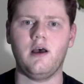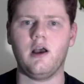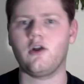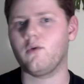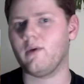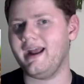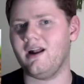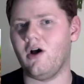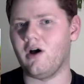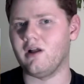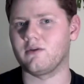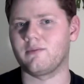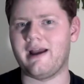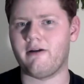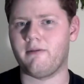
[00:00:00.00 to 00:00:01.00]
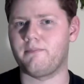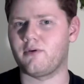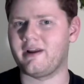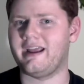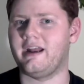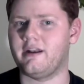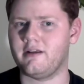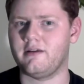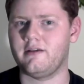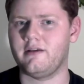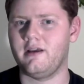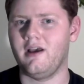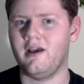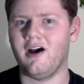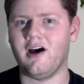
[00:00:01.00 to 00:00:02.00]
A great all-around breed.
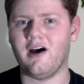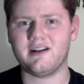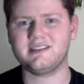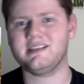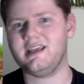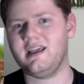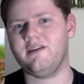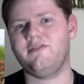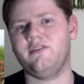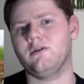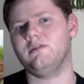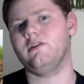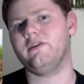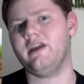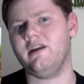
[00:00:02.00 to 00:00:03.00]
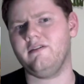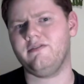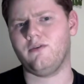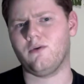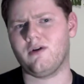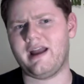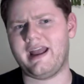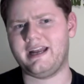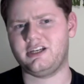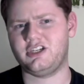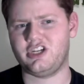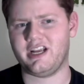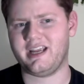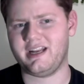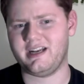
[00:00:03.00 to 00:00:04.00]
Honestly, if you're looking for a
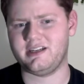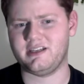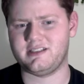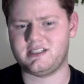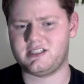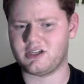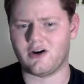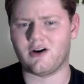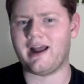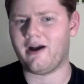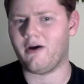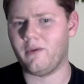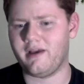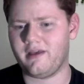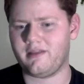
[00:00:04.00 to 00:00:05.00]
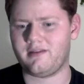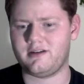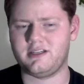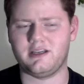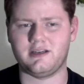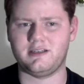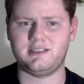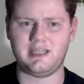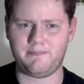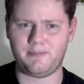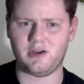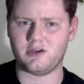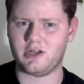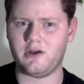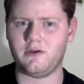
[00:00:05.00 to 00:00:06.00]
chicken to start out with, to dip
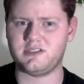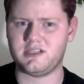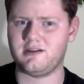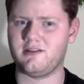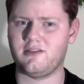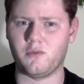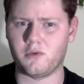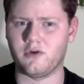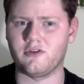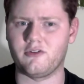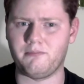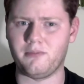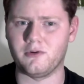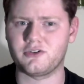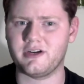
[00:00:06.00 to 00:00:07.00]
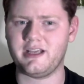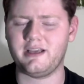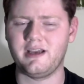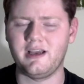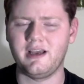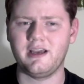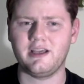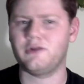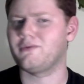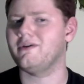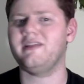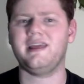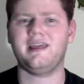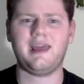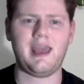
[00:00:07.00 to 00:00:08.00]
your toes into the world of poultry, you
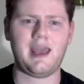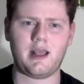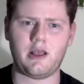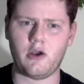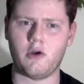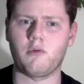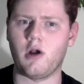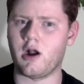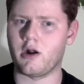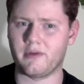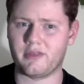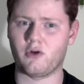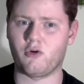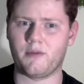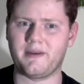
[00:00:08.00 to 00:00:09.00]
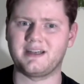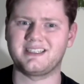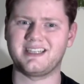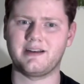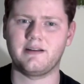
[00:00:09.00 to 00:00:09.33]
really can't go wrong with an Orpington.